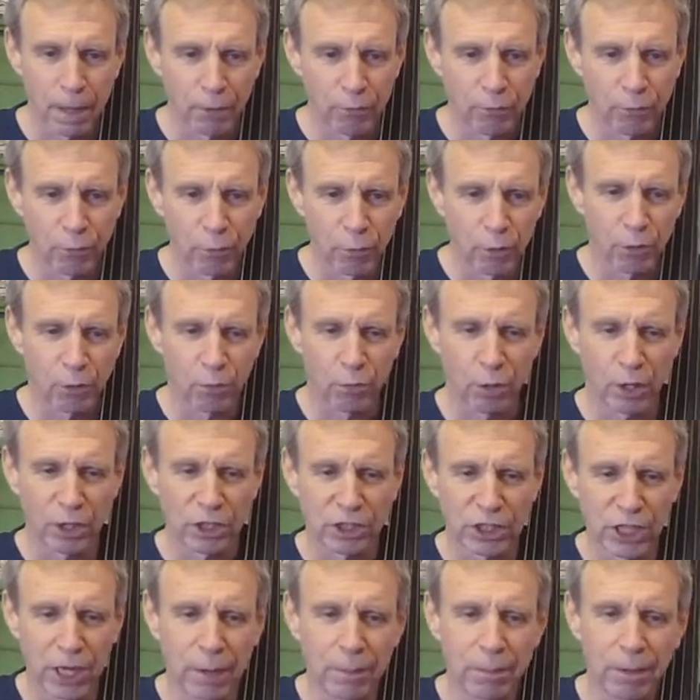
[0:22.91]
for the
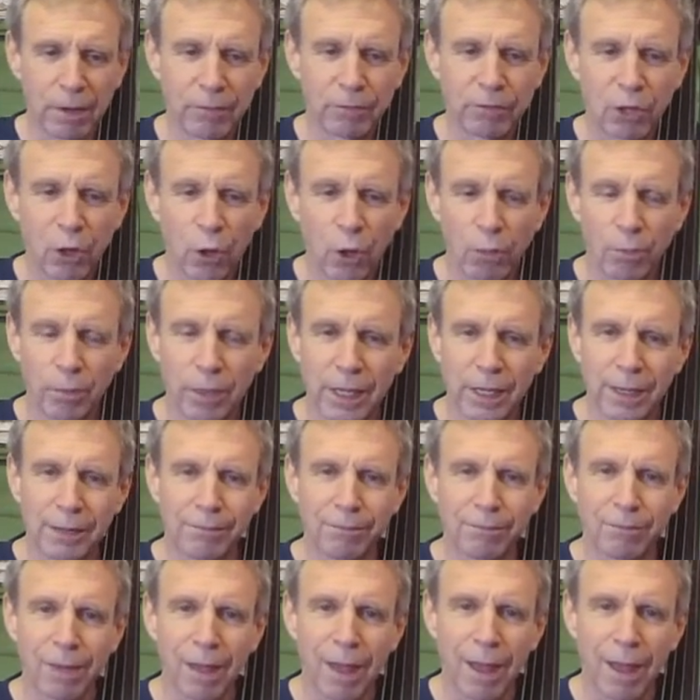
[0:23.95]
workshop have told me,